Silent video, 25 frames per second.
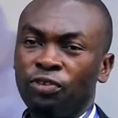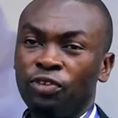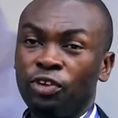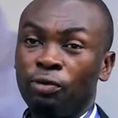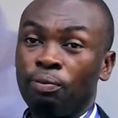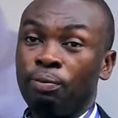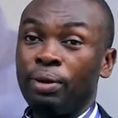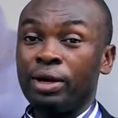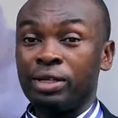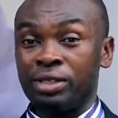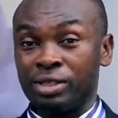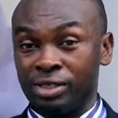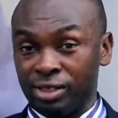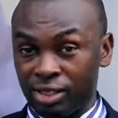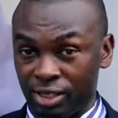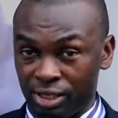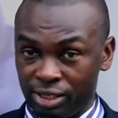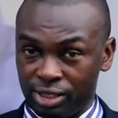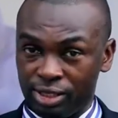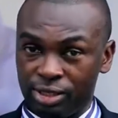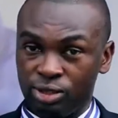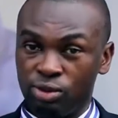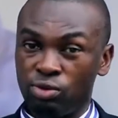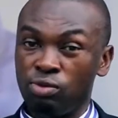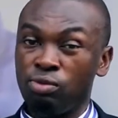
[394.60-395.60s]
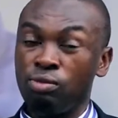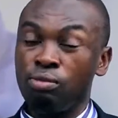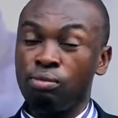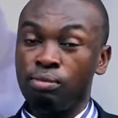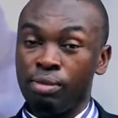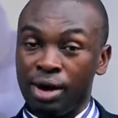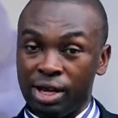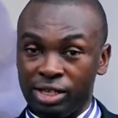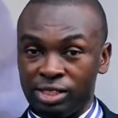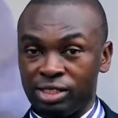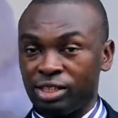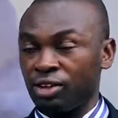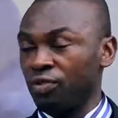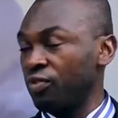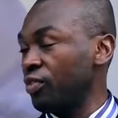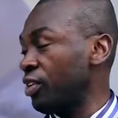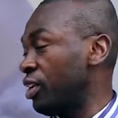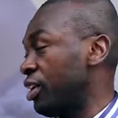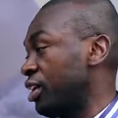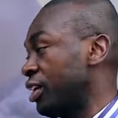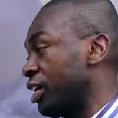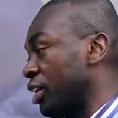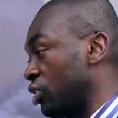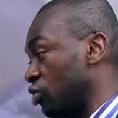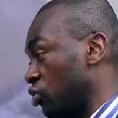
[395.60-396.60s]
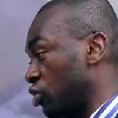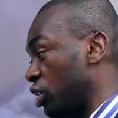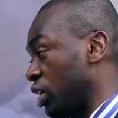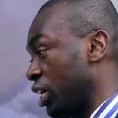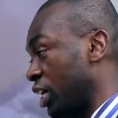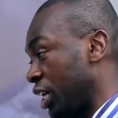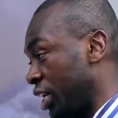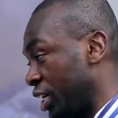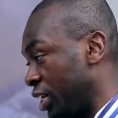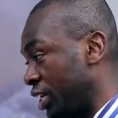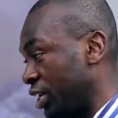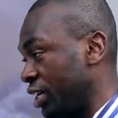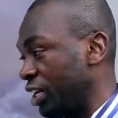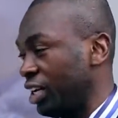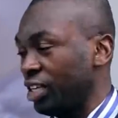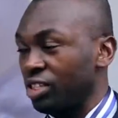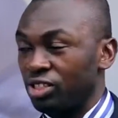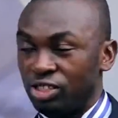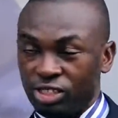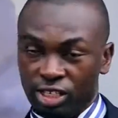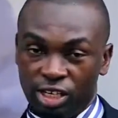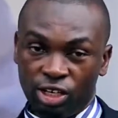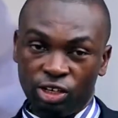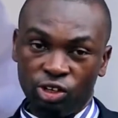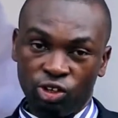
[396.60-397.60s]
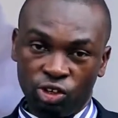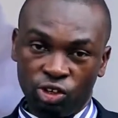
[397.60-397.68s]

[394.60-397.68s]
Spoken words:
if it persists, you must definitely get to the clinic and see a